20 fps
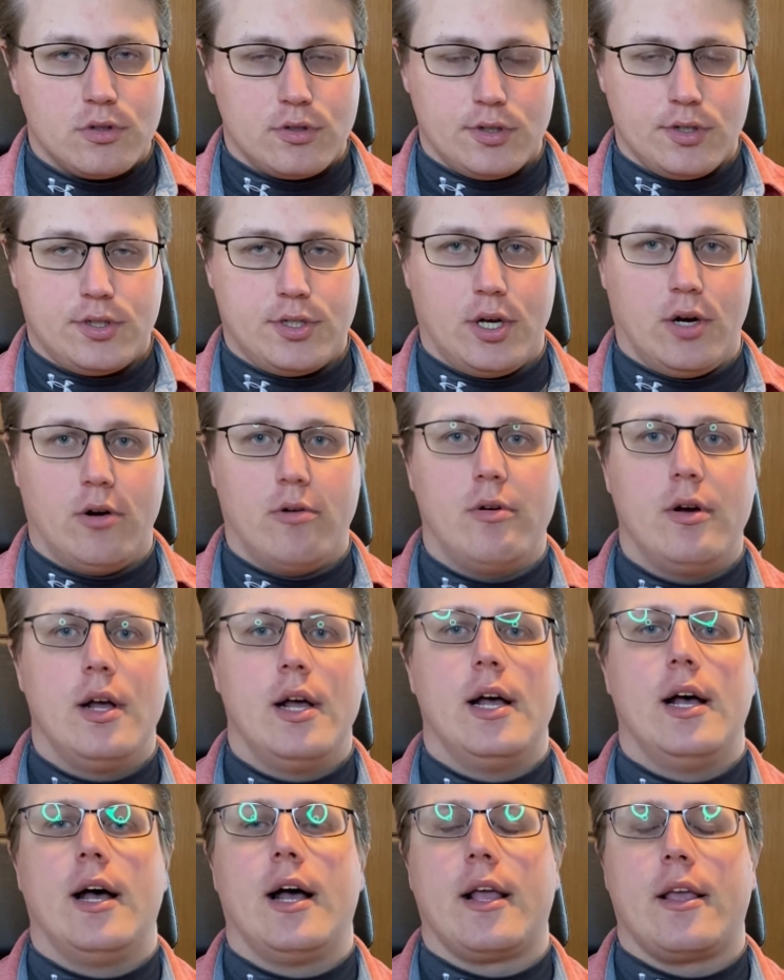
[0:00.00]
So
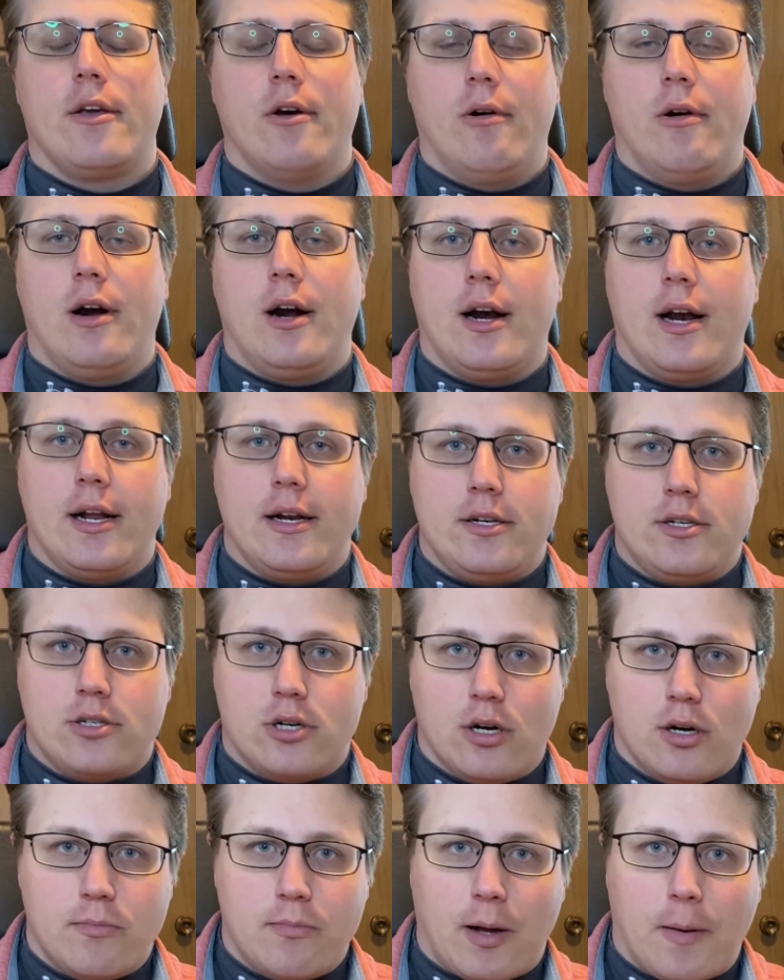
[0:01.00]
I go in and I
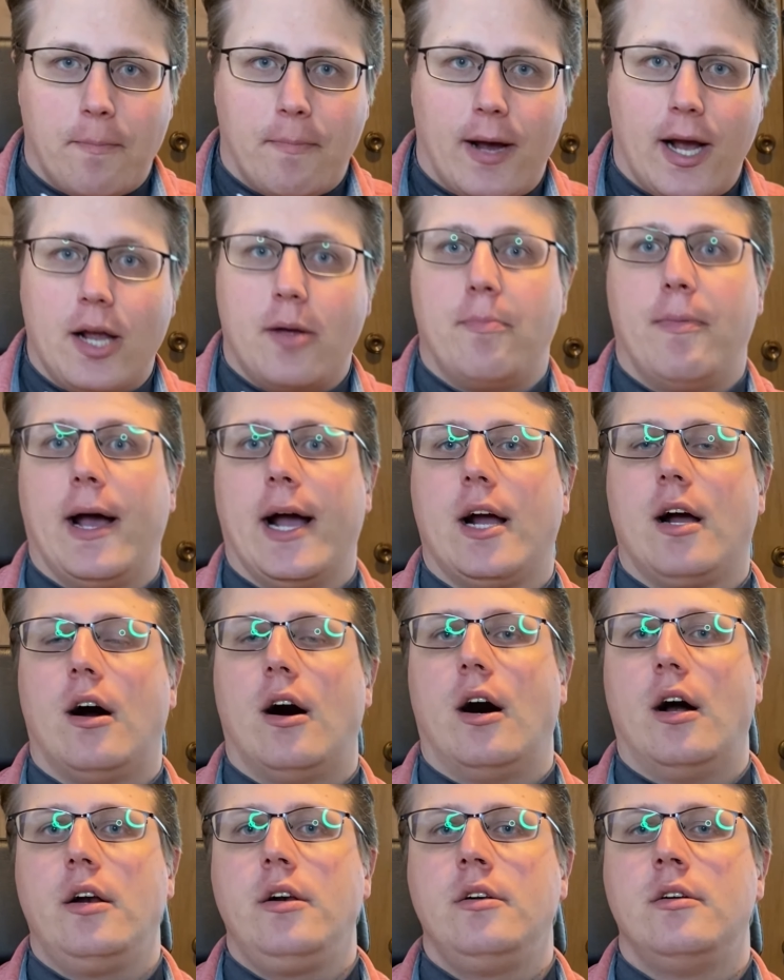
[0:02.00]
turn my bike back
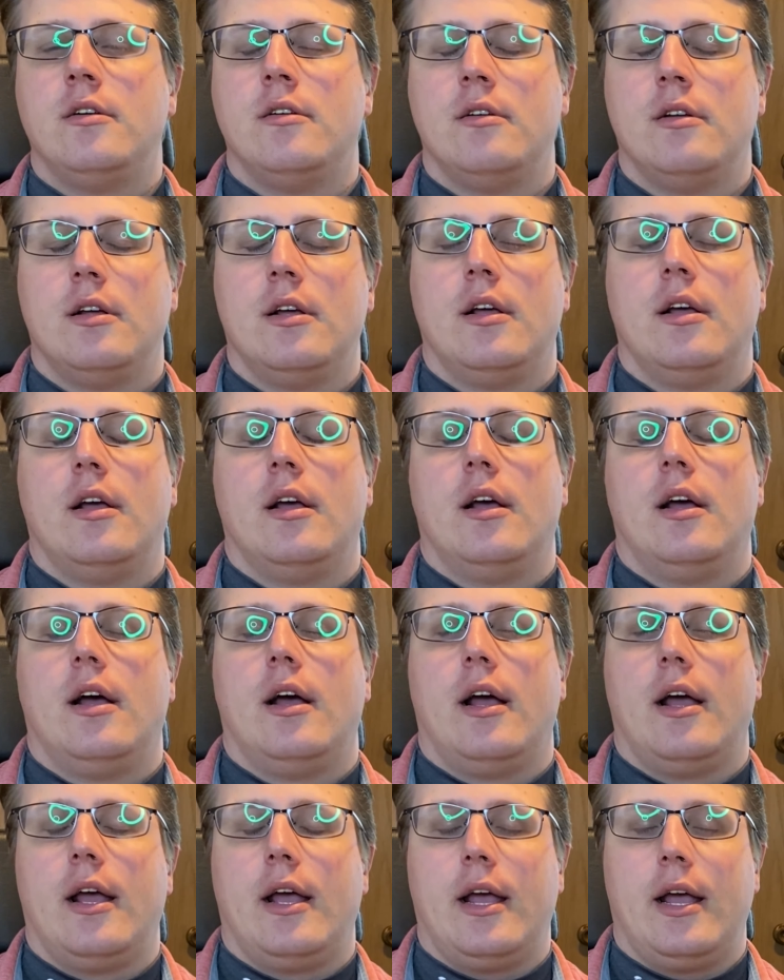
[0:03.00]
on,
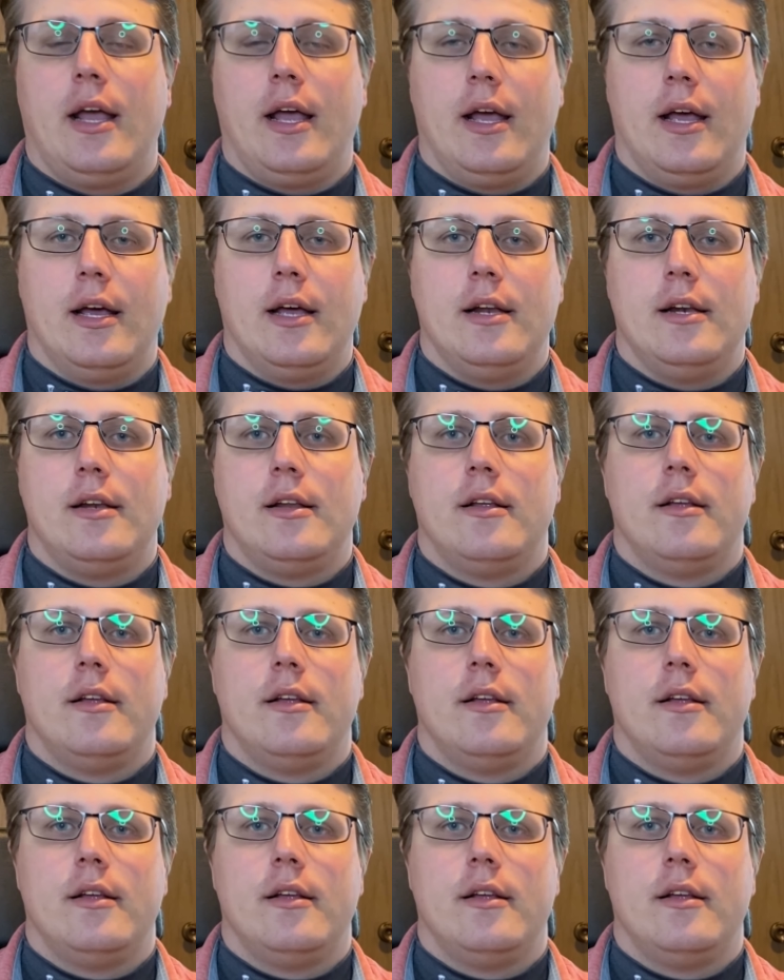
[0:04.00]
and